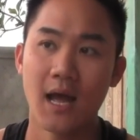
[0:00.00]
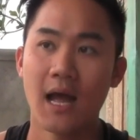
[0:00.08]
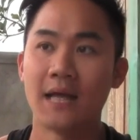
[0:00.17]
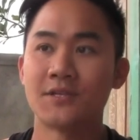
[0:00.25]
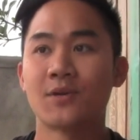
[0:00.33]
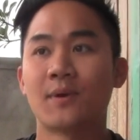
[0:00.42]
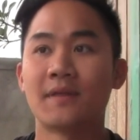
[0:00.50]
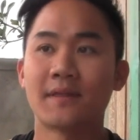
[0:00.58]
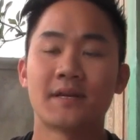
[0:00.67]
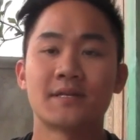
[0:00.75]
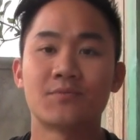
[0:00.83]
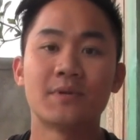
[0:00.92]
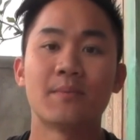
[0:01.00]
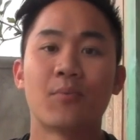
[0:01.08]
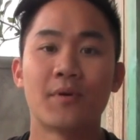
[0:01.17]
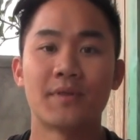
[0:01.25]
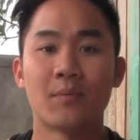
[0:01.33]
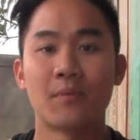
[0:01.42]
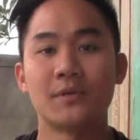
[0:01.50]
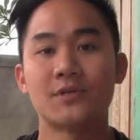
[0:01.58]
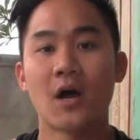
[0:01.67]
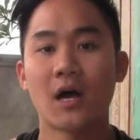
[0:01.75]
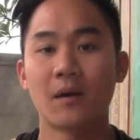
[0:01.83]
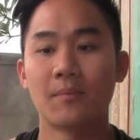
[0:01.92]
And so I think that it's really important that when we
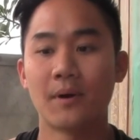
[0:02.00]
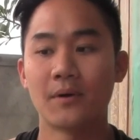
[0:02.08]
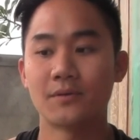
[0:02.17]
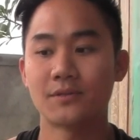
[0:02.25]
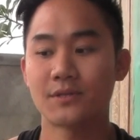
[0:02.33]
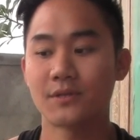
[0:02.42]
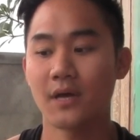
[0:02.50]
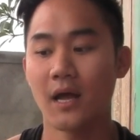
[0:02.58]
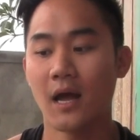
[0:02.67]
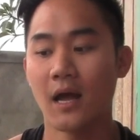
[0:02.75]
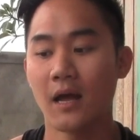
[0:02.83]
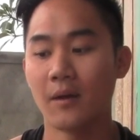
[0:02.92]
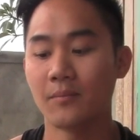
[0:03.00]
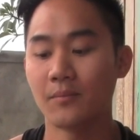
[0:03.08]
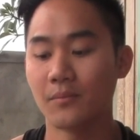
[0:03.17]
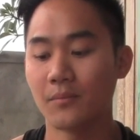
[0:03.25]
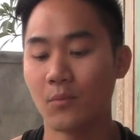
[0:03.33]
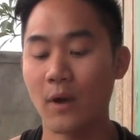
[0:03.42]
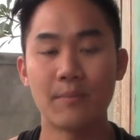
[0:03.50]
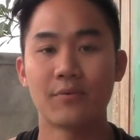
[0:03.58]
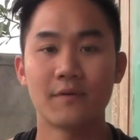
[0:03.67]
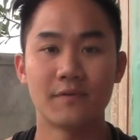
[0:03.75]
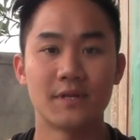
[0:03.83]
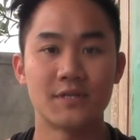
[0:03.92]
talk about white
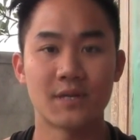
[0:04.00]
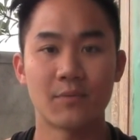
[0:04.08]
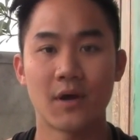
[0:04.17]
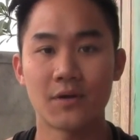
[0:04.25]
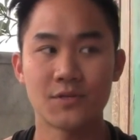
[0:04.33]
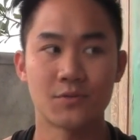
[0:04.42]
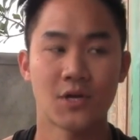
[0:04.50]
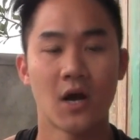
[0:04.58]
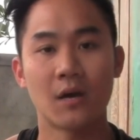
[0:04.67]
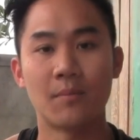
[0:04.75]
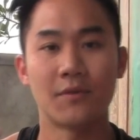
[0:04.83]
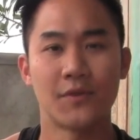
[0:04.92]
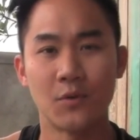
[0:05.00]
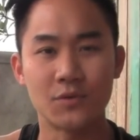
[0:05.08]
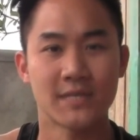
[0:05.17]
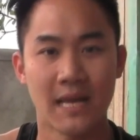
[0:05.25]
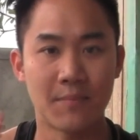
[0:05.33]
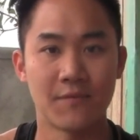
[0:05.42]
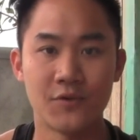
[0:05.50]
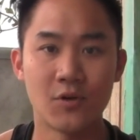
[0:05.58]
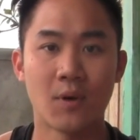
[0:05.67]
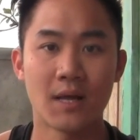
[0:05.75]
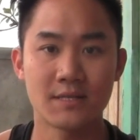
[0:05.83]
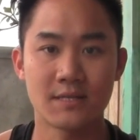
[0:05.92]
privilege, that we also talk about those type of
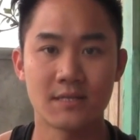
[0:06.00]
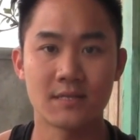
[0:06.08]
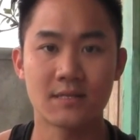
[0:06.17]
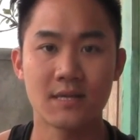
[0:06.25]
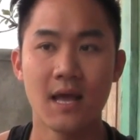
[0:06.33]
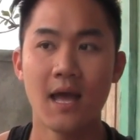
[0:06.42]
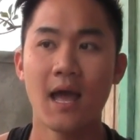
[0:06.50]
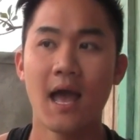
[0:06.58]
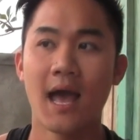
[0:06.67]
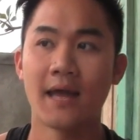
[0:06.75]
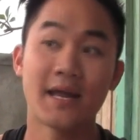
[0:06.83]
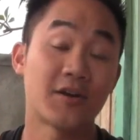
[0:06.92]
nuances and